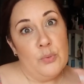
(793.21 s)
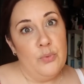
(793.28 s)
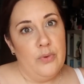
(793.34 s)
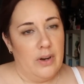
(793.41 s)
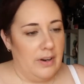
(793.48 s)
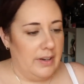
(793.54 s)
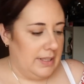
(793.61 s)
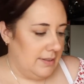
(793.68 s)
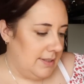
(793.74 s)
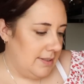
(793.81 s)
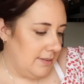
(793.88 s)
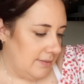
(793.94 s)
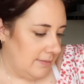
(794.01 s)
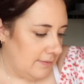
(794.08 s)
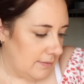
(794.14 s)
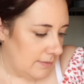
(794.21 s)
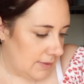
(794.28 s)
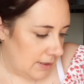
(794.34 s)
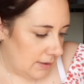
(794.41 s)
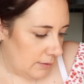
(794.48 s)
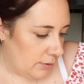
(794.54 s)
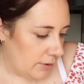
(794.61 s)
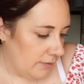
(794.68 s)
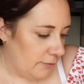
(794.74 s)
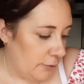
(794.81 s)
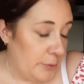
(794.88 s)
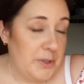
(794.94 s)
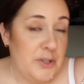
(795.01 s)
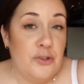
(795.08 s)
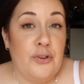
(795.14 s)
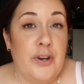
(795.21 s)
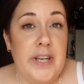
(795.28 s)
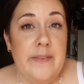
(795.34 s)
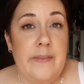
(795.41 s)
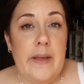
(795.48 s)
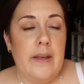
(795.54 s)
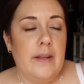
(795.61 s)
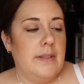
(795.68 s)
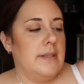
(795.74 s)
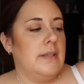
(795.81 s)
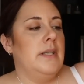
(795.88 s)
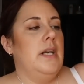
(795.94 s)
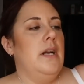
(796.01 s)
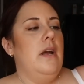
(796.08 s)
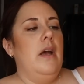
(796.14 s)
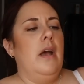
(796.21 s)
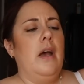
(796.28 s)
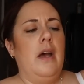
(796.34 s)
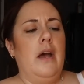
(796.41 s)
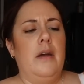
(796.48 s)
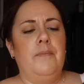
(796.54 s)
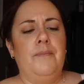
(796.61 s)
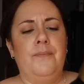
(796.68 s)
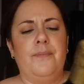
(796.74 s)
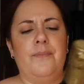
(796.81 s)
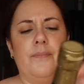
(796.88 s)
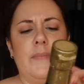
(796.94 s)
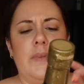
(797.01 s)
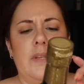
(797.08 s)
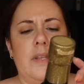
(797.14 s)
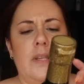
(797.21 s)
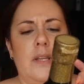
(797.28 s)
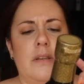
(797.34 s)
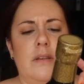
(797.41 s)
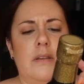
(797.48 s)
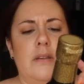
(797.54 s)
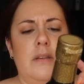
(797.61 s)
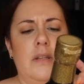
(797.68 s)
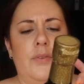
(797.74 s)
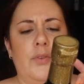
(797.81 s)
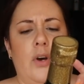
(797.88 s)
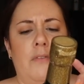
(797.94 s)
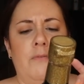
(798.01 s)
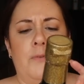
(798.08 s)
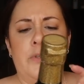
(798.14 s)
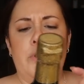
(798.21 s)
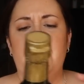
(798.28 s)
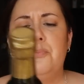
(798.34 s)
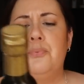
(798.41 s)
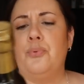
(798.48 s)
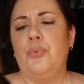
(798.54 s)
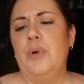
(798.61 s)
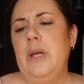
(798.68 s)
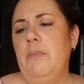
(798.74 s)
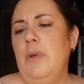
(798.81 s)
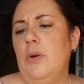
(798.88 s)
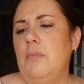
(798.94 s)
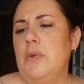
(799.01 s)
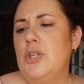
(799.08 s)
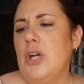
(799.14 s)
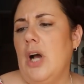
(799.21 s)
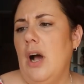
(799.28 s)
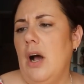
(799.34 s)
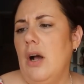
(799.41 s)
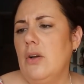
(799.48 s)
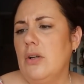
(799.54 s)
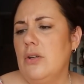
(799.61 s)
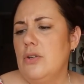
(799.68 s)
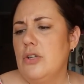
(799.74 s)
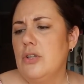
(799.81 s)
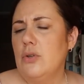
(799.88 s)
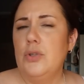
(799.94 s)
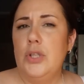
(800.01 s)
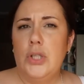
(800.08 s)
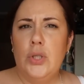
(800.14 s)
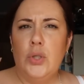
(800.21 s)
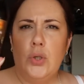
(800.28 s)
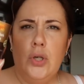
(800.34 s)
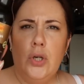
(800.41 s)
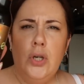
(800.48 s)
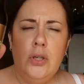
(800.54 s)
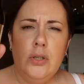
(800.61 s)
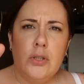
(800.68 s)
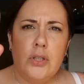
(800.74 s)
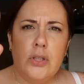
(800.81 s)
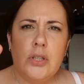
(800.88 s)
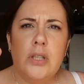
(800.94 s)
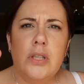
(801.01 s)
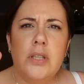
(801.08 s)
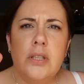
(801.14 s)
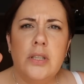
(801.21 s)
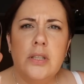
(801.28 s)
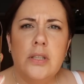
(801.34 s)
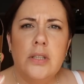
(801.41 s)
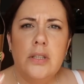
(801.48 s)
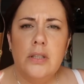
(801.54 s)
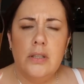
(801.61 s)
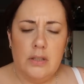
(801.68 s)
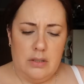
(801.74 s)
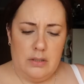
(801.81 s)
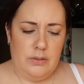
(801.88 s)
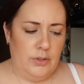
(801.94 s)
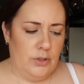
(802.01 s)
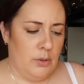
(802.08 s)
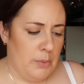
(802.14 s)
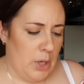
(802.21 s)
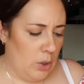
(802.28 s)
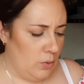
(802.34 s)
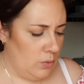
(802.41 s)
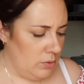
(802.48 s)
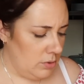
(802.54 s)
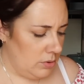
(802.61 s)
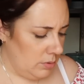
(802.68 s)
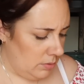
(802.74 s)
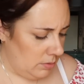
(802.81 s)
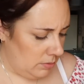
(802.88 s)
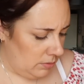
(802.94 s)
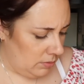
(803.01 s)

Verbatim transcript: Nice. Looking forward to trying it. Um, it's gone for some premium dark soy sauce. Yummos.